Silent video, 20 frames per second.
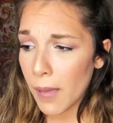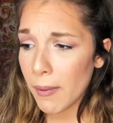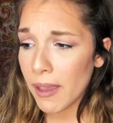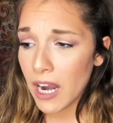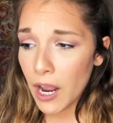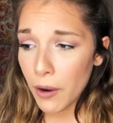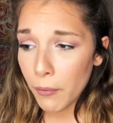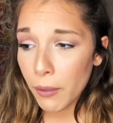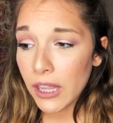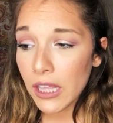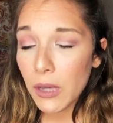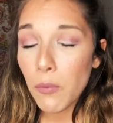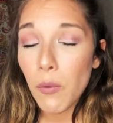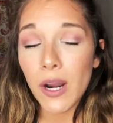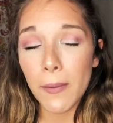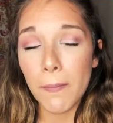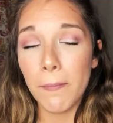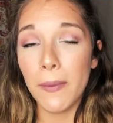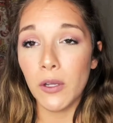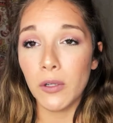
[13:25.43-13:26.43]
And I really
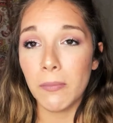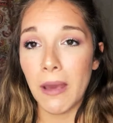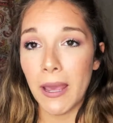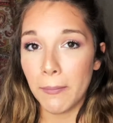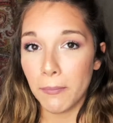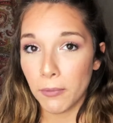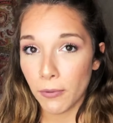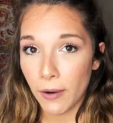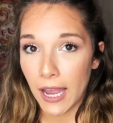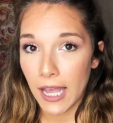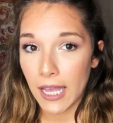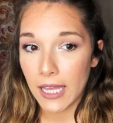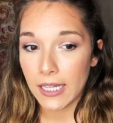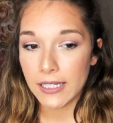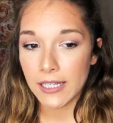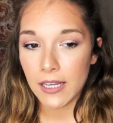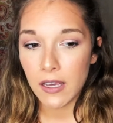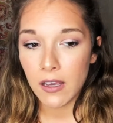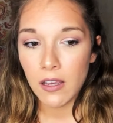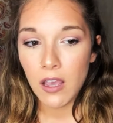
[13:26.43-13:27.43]
want to build my
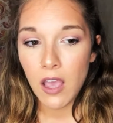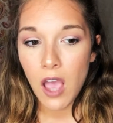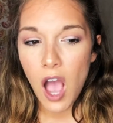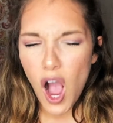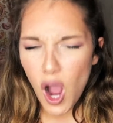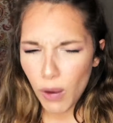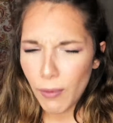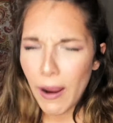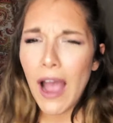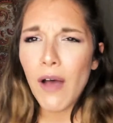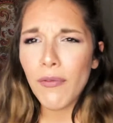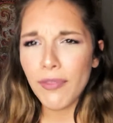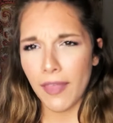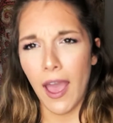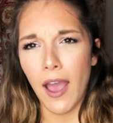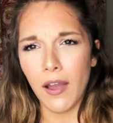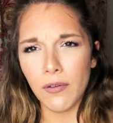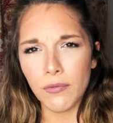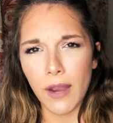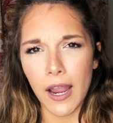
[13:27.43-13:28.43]
brand around
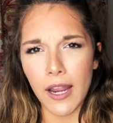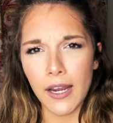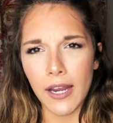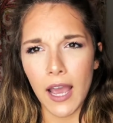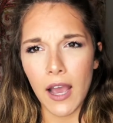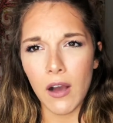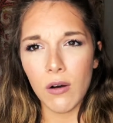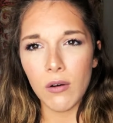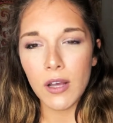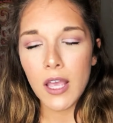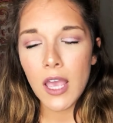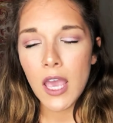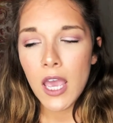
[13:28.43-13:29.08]
that right now.